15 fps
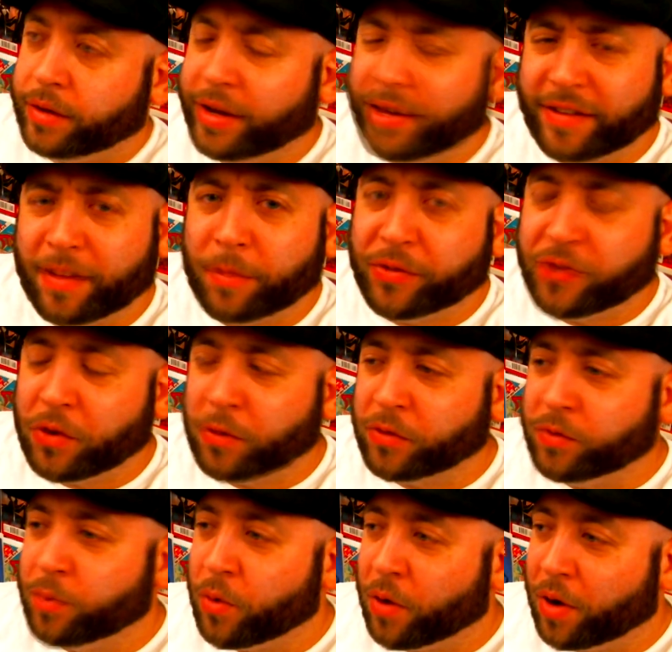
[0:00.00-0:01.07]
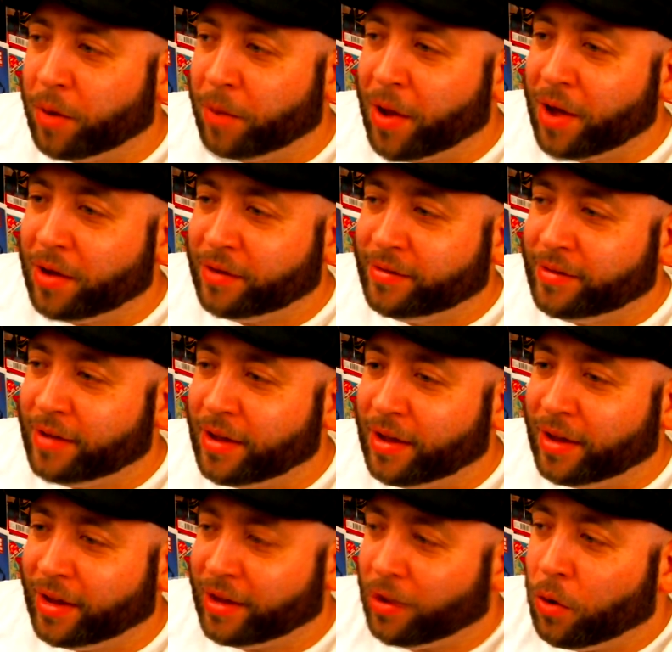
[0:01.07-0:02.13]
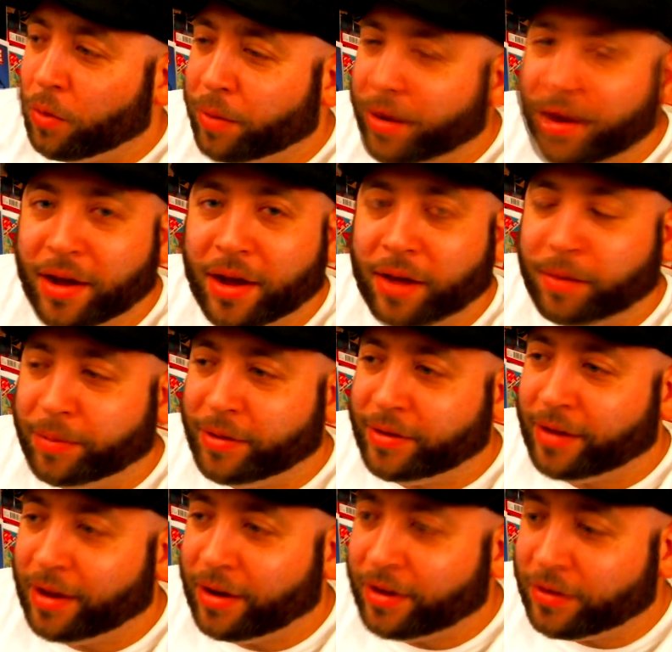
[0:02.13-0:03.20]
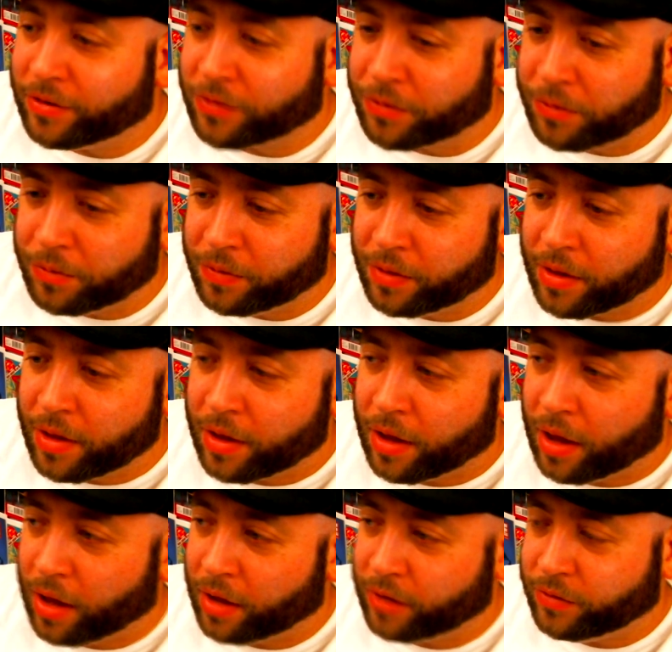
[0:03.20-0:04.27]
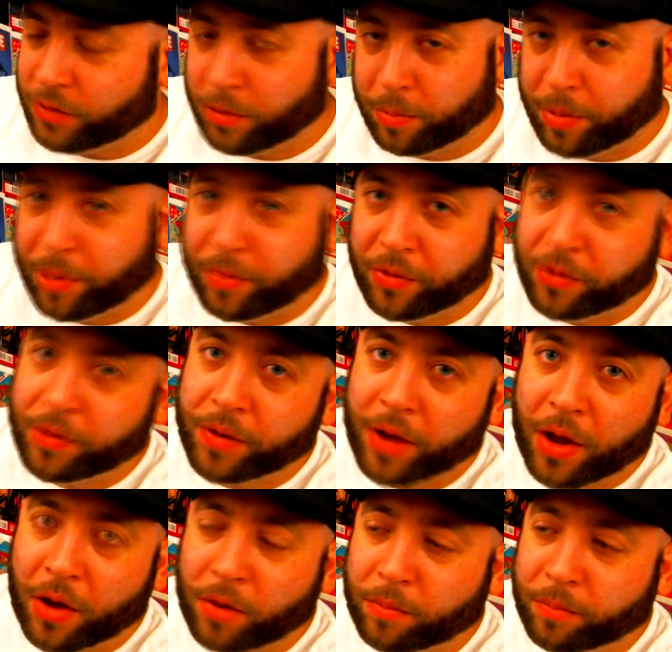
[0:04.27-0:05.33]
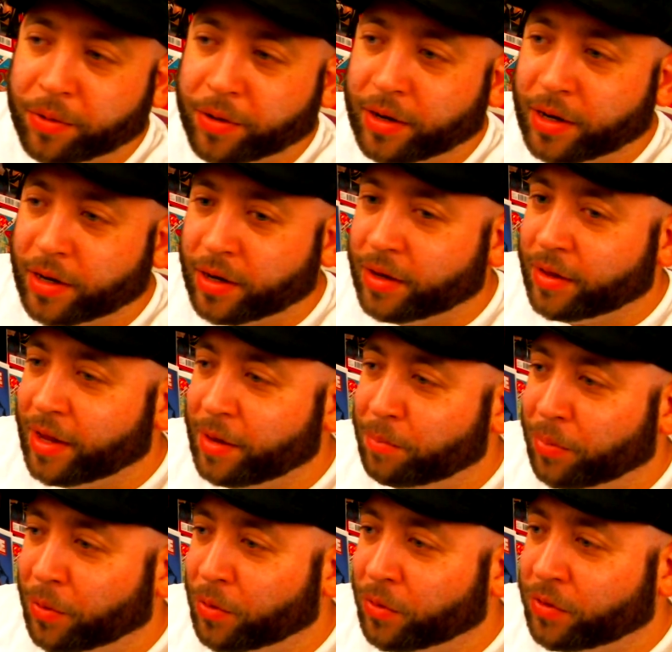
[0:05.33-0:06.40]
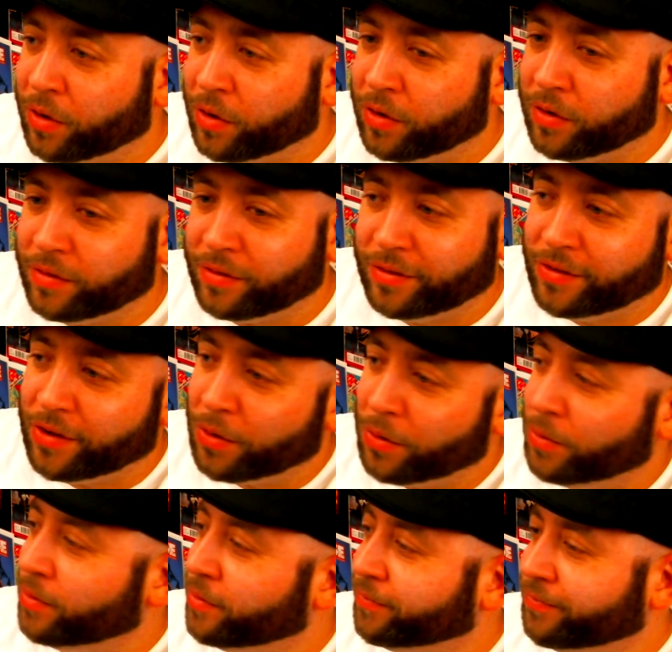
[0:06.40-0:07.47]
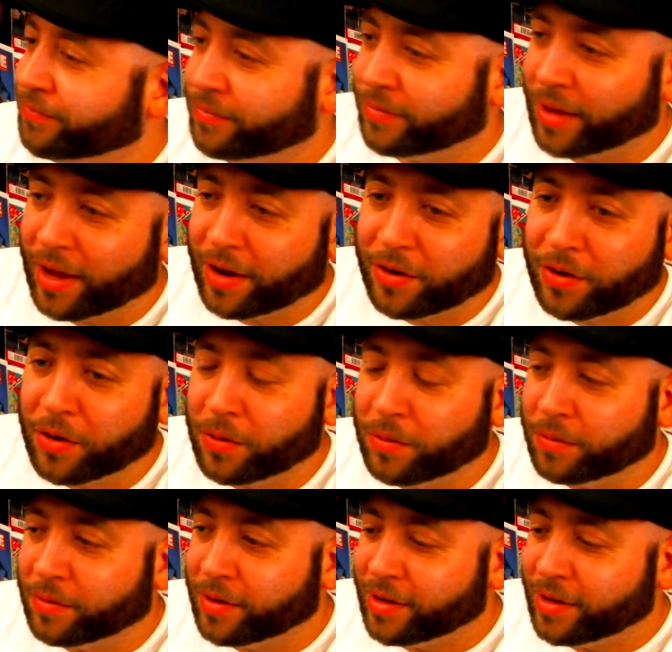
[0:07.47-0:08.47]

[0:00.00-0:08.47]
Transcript: Today's episode was more about uh, like opening up and telling the truth uh, to the people you know, but uh, they both are so, I don't know,